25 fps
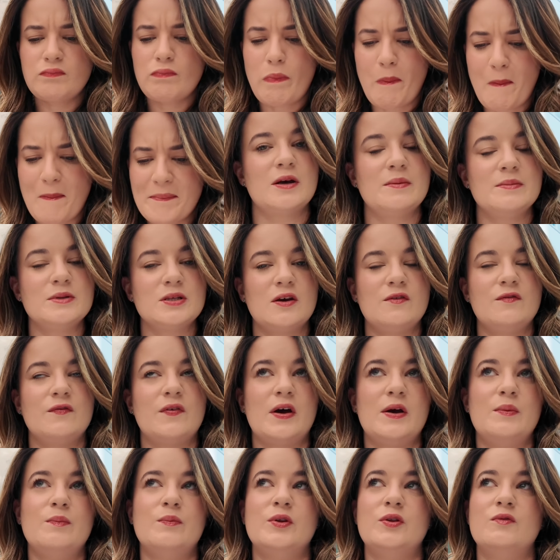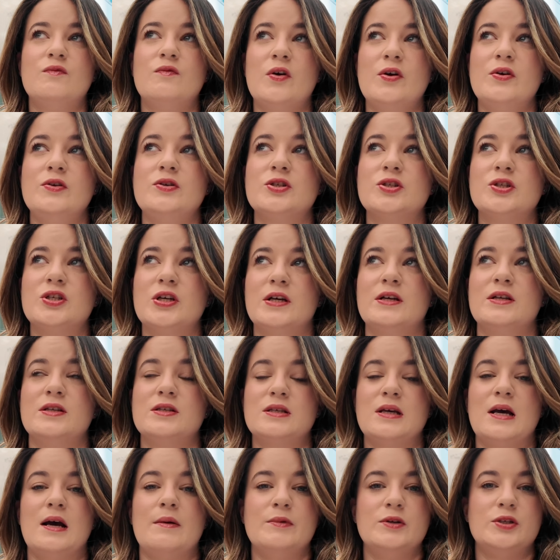Sometimes I find with roast
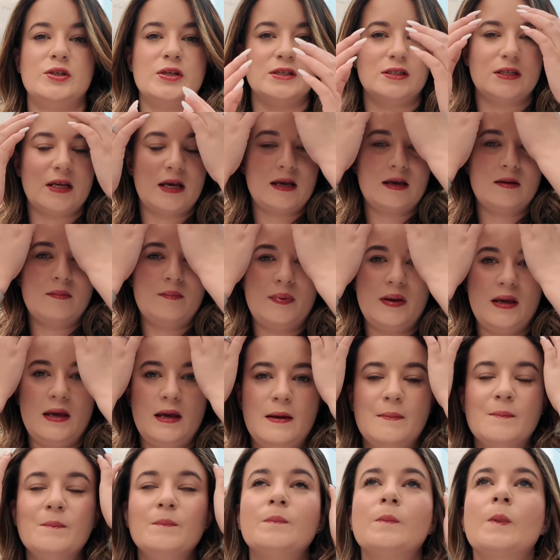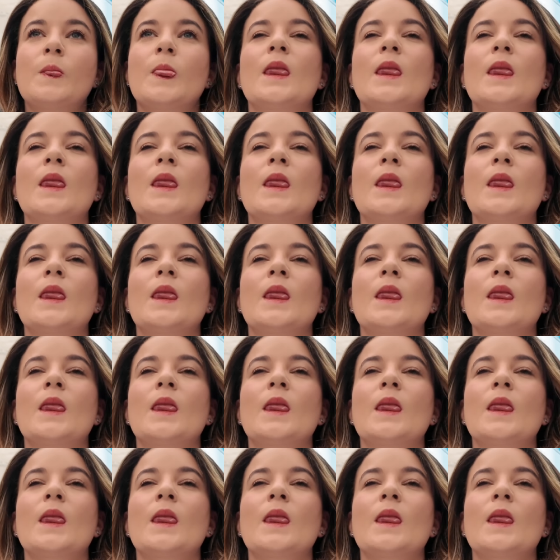chicken sandwiches, they can be